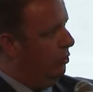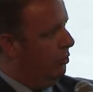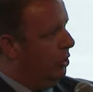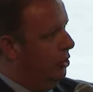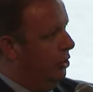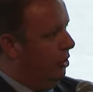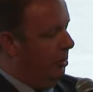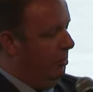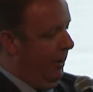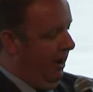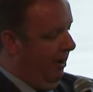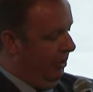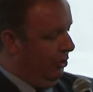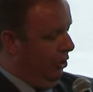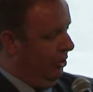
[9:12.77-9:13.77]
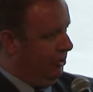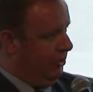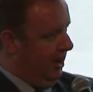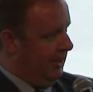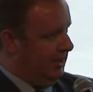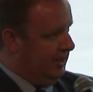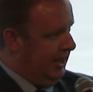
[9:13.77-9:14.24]
Can you compare and
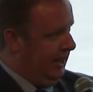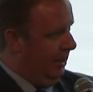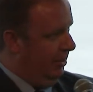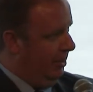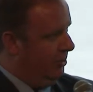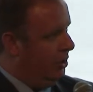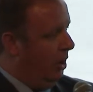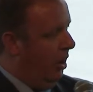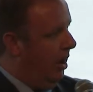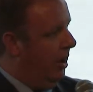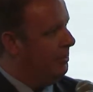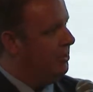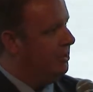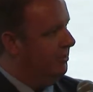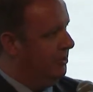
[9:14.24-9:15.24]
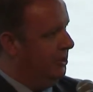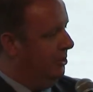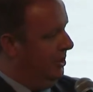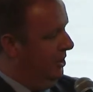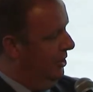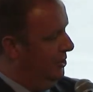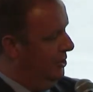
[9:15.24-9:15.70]
contrast any of the types of due
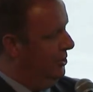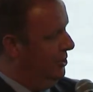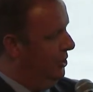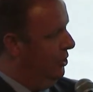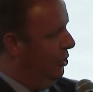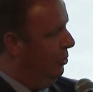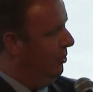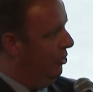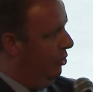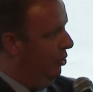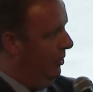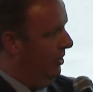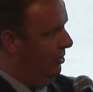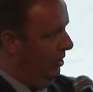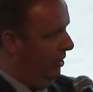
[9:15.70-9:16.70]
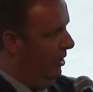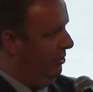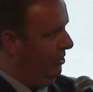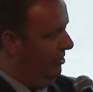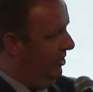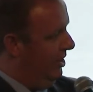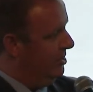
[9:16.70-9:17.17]
diligence that you would do into those
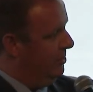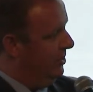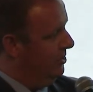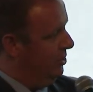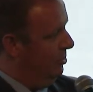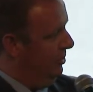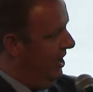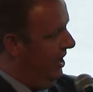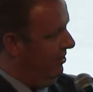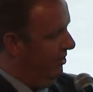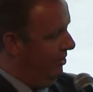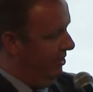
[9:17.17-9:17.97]
investments on behalf of